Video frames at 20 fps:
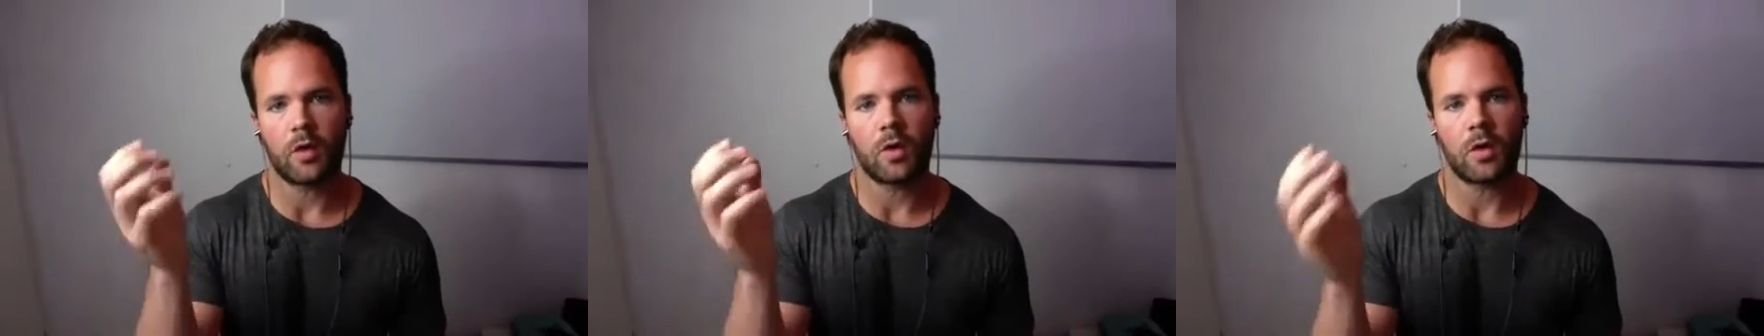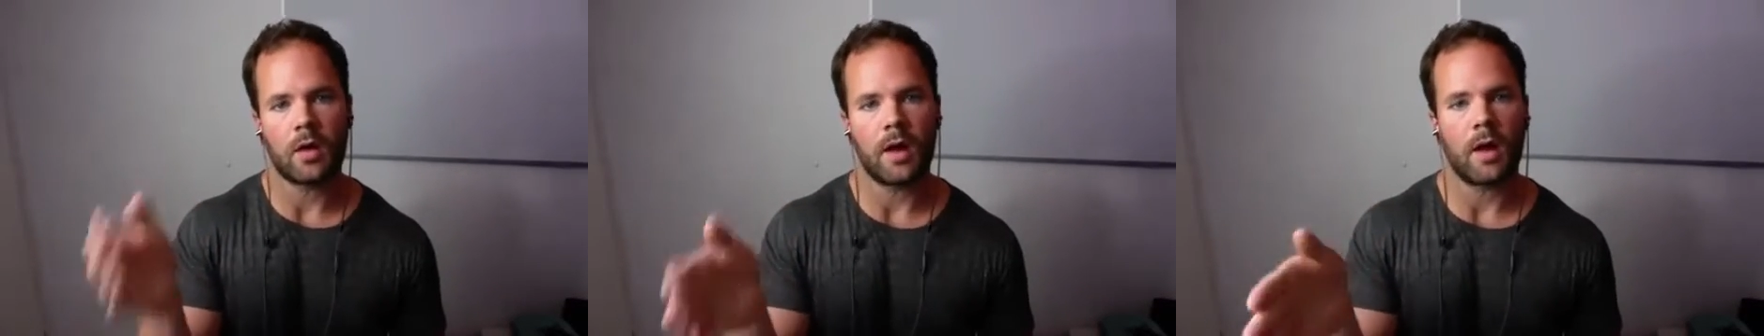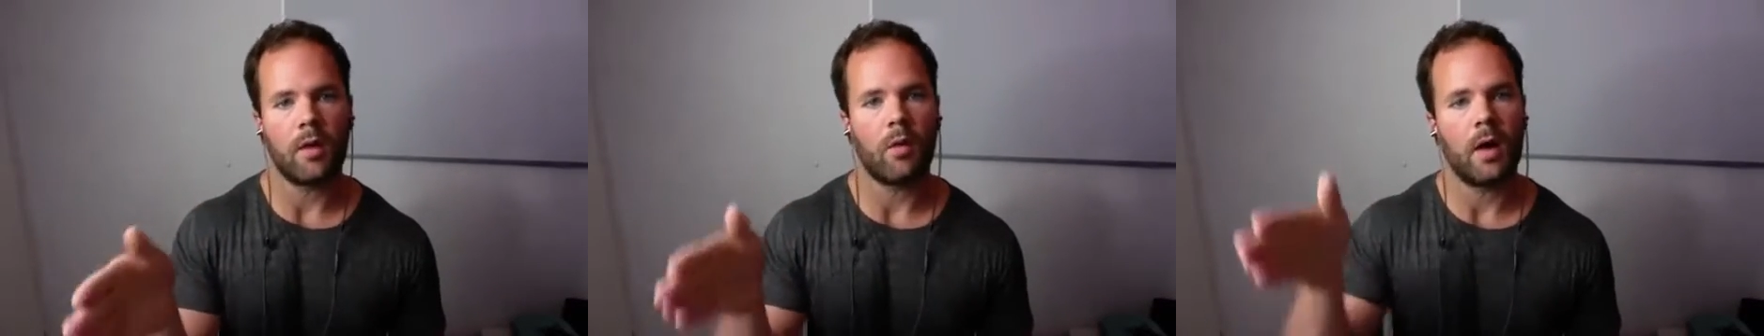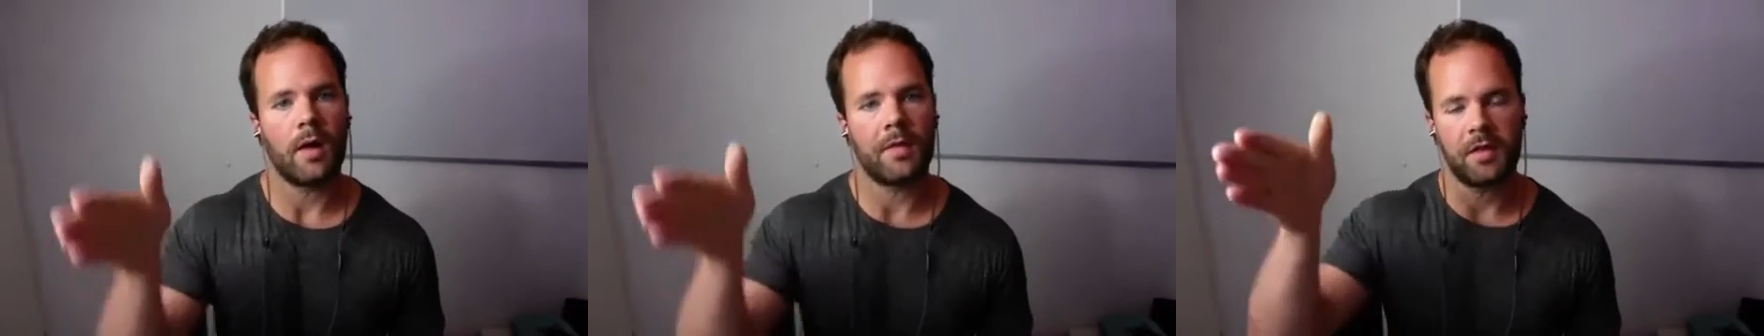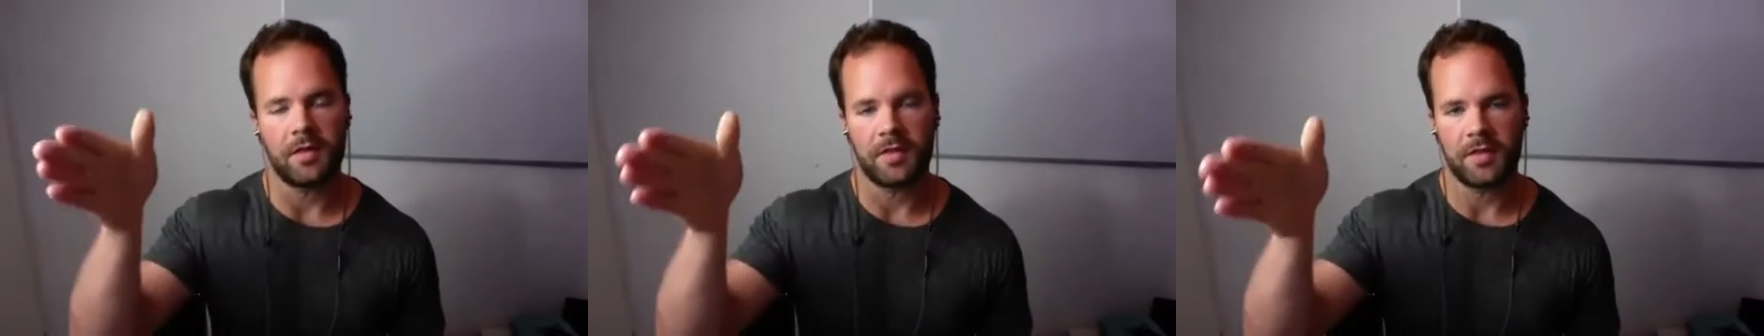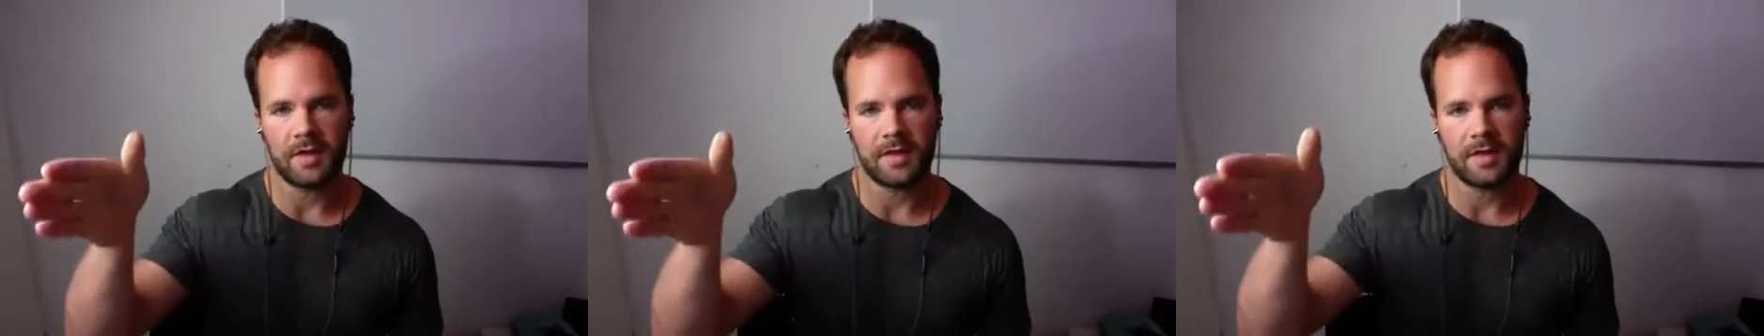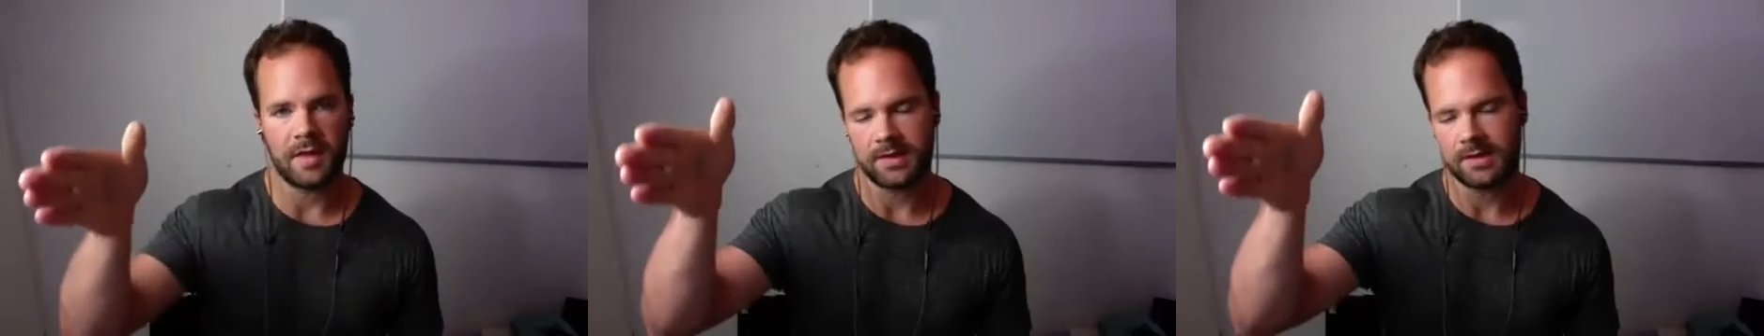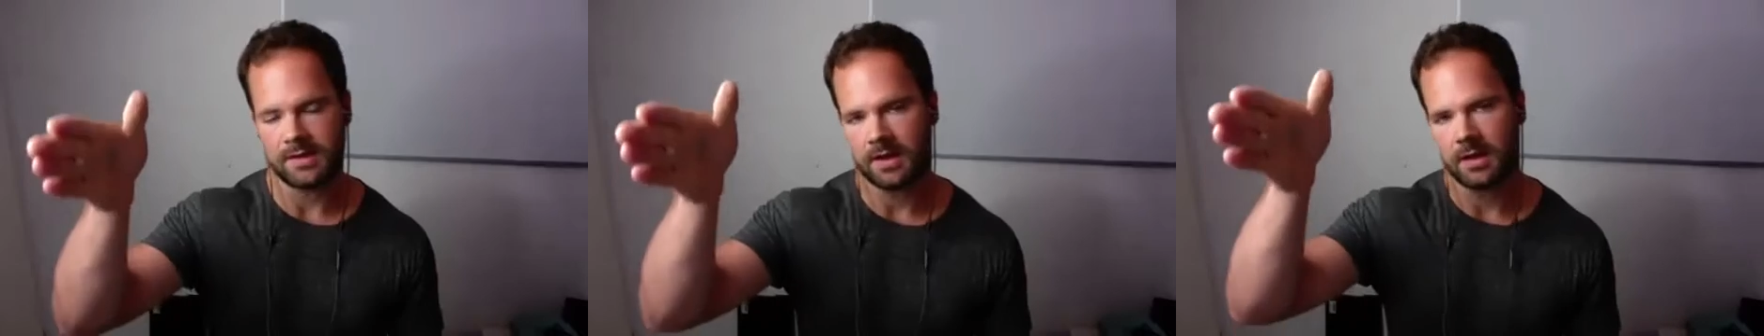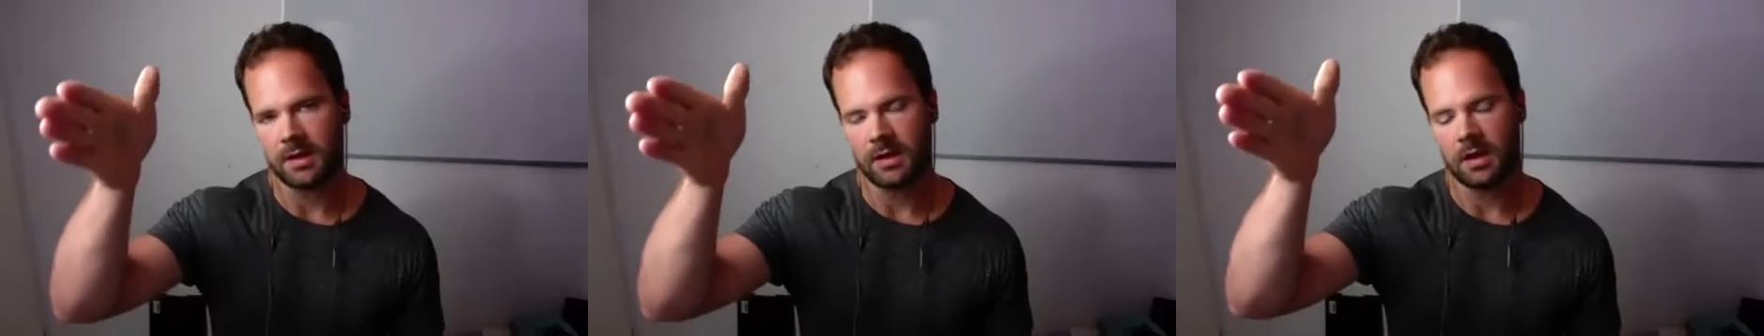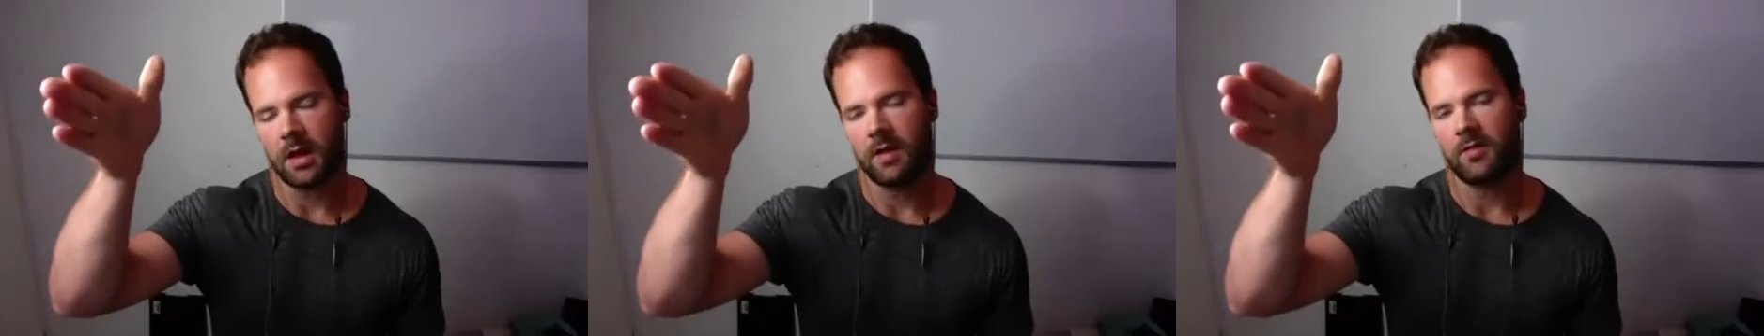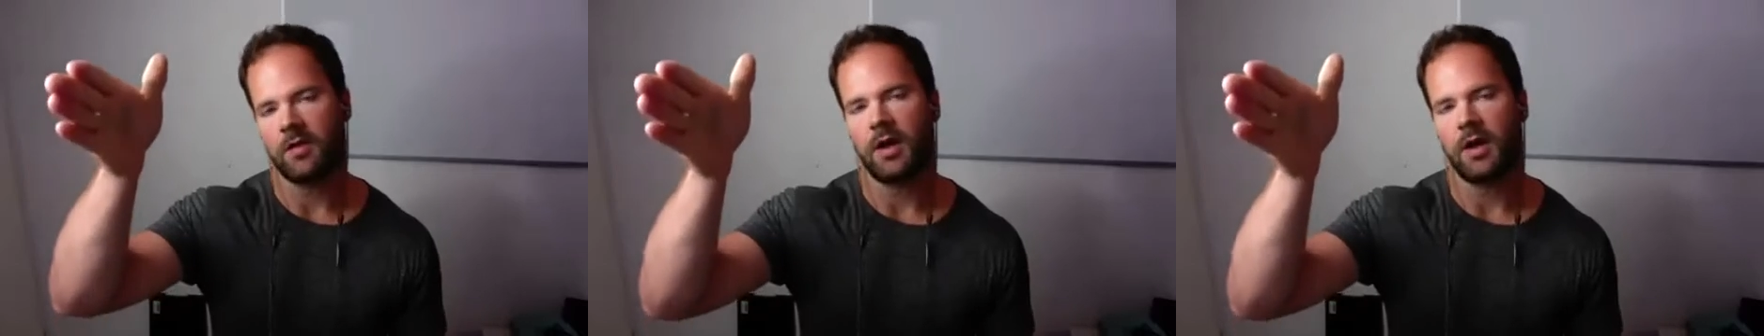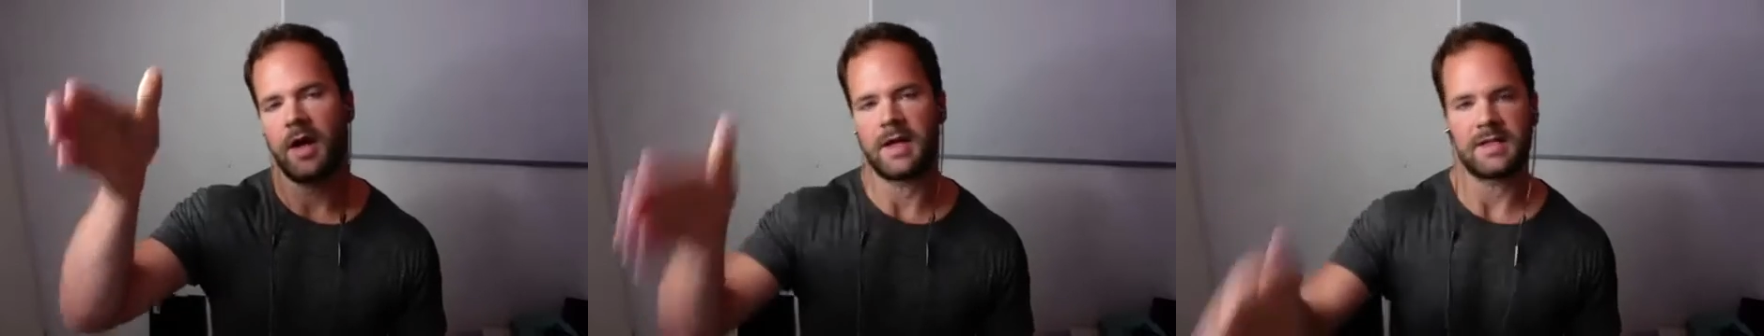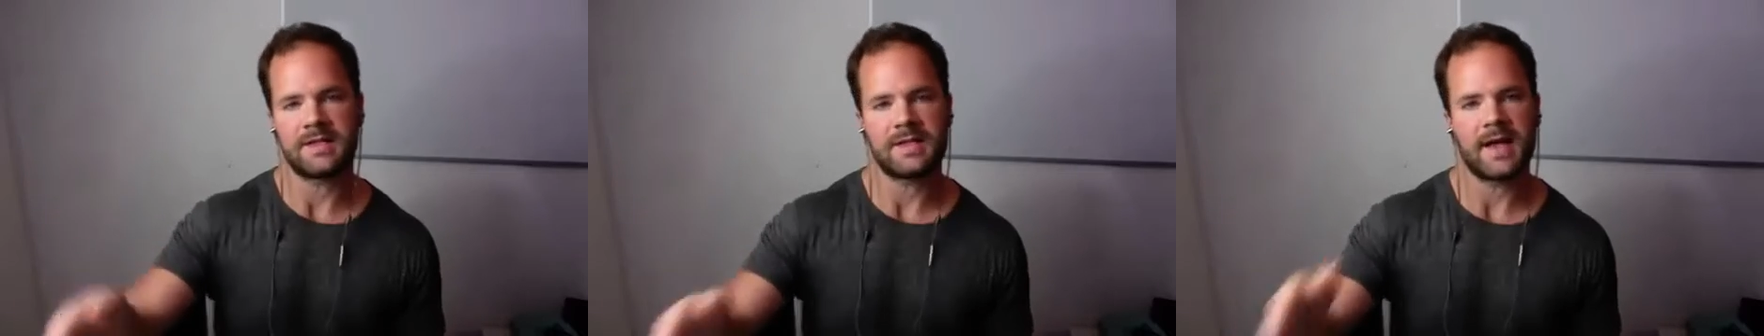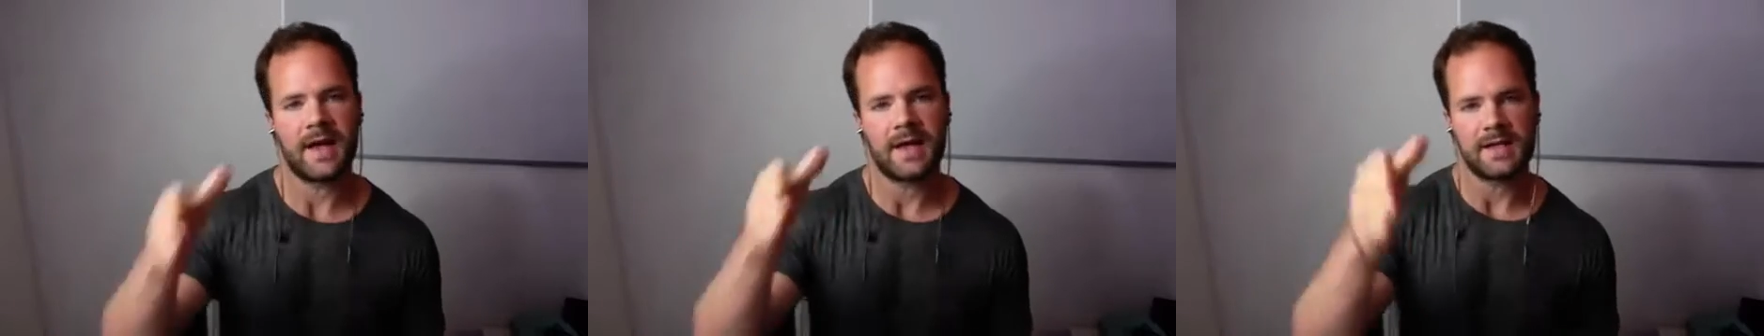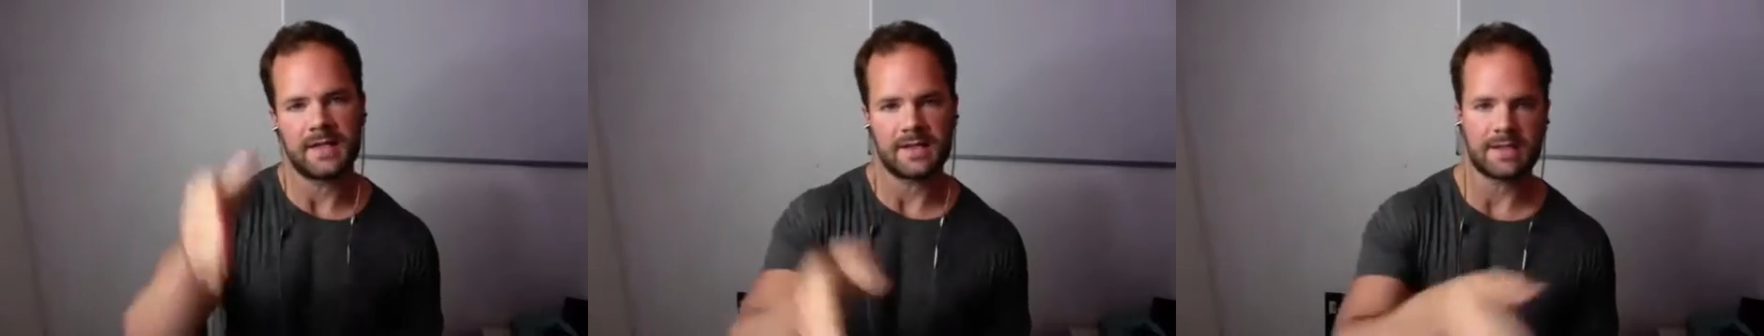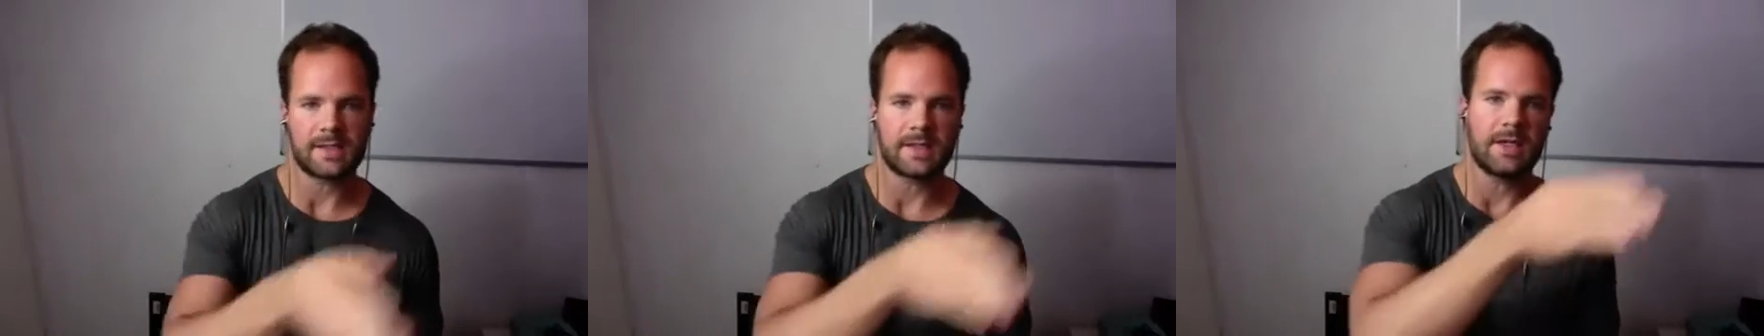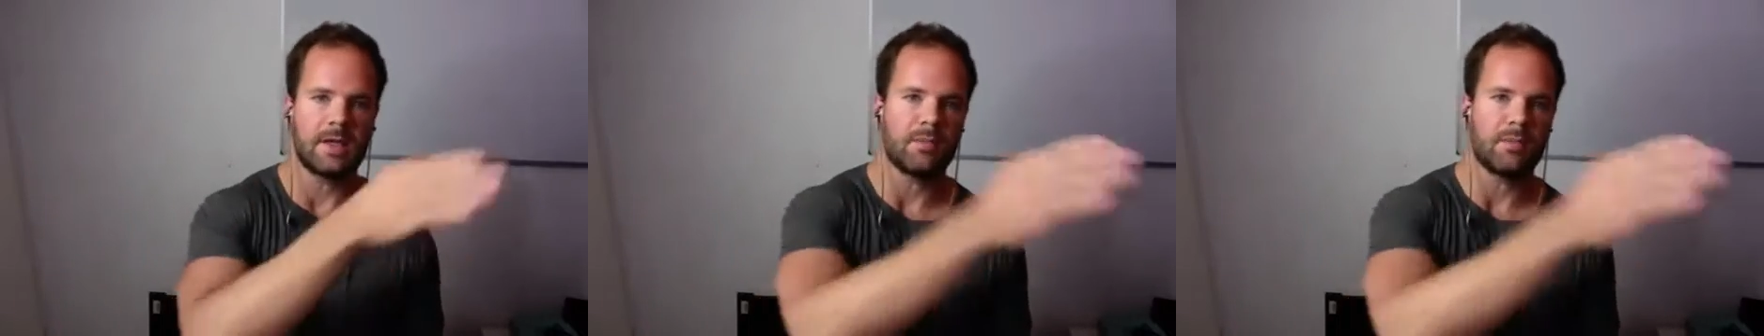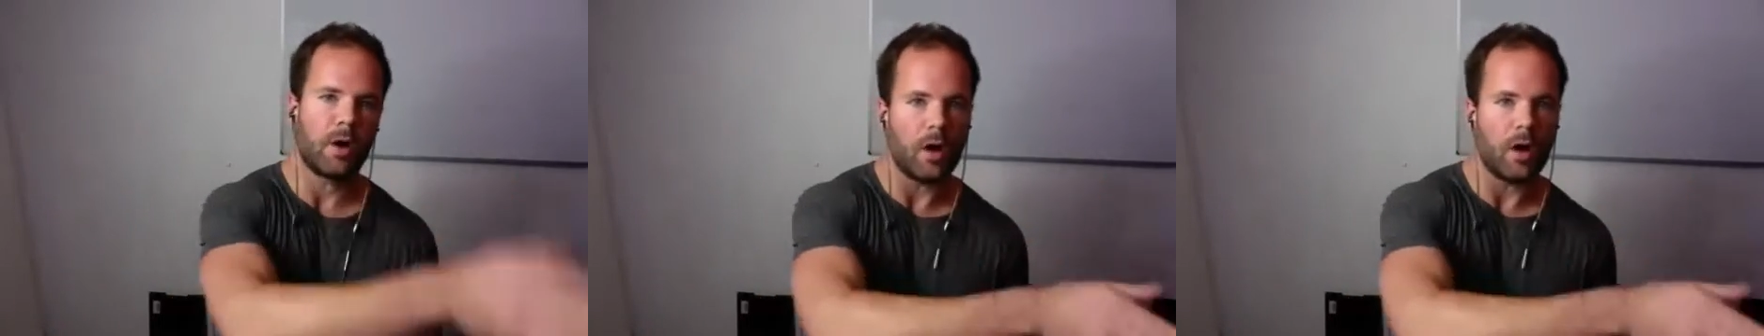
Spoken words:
or do I want the thing that's going to cover anxiety, sleep,